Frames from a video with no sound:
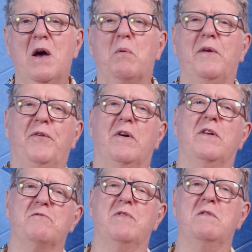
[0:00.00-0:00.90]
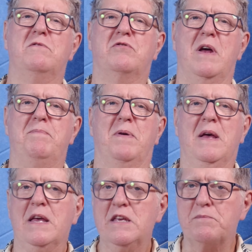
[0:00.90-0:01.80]
Well, if you're on a road trip,
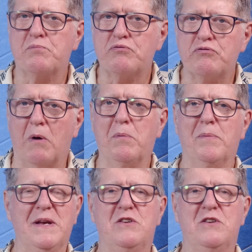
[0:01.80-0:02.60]
you'd probably